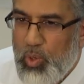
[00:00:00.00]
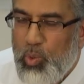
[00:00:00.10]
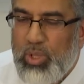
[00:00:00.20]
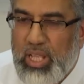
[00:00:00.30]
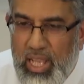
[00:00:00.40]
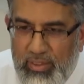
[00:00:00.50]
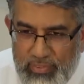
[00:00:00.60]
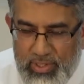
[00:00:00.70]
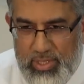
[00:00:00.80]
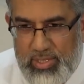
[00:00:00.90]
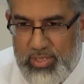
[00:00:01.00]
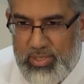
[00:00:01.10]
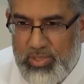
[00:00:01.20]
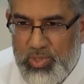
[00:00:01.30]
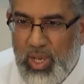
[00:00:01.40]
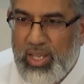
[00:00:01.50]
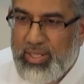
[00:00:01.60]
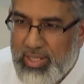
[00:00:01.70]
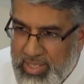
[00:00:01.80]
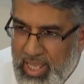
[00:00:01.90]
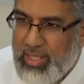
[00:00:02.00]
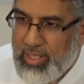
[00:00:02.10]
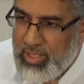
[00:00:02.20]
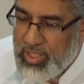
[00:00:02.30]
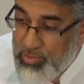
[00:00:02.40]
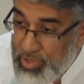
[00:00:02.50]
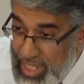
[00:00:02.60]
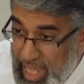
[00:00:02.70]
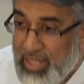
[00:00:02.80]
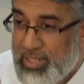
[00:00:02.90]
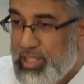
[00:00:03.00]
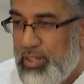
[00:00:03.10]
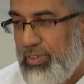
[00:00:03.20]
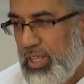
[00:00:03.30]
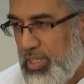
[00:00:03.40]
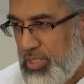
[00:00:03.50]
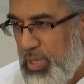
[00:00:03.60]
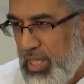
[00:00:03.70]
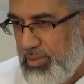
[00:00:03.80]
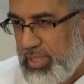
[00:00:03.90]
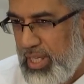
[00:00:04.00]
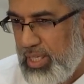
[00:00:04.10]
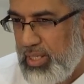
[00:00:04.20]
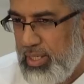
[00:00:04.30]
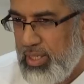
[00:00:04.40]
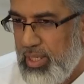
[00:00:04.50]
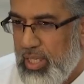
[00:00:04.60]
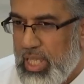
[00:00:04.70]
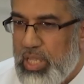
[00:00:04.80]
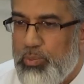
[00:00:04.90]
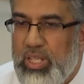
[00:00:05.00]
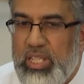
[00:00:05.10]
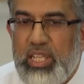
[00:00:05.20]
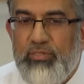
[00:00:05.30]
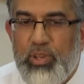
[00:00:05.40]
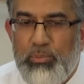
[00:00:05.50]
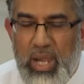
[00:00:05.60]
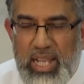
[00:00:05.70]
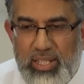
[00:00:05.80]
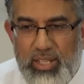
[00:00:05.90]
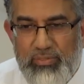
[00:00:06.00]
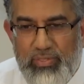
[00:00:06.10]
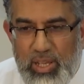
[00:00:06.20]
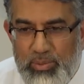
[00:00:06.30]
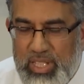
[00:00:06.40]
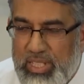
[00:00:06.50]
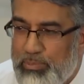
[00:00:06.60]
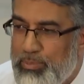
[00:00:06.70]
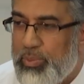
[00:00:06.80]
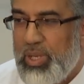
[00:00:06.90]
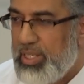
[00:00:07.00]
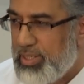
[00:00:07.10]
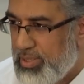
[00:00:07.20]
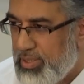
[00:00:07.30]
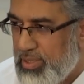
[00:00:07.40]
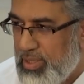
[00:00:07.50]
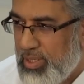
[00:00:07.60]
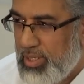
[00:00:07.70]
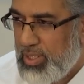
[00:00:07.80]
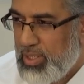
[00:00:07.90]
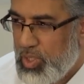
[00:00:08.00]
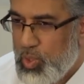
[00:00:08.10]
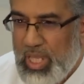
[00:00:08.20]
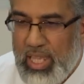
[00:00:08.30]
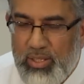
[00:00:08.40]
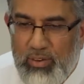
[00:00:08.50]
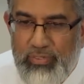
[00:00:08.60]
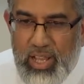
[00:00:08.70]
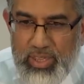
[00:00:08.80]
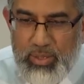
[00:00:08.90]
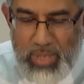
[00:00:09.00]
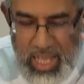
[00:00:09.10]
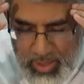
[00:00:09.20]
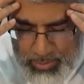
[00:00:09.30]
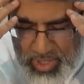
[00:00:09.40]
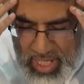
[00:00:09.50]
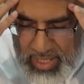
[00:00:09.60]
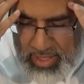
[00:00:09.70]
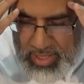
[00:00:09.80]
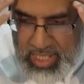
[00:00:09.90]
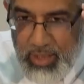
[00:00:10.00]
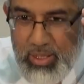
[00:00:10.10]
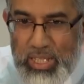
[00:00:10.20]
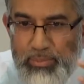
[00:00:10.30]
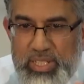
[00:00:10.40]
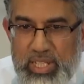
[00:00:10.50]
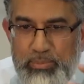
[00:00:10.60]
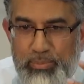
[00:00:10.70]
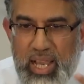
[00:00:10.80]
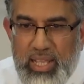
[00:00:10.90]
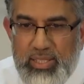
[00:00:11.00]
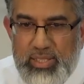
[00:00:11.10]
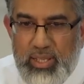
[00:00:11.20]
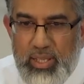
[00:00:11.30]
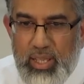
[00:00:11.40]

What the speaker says: All efforts to understand the reality of Allah subhanahu wa ta'ala, it will leave your mind confounded and bewildered. You cannot fathom. Our brains, our limited minds,